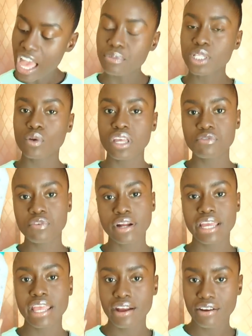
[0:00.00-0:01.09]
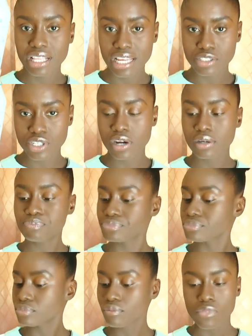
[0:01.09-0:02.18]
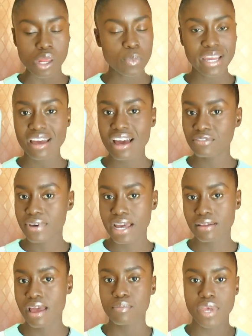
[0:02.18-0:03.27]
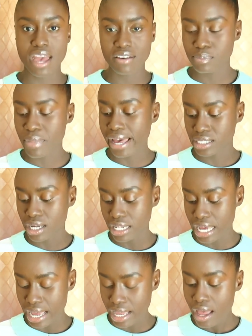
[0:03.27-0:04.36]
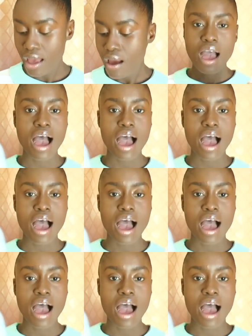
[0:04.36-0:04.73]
I've been looking for the hair cleanser, but I can't find it. I may have to buy it online.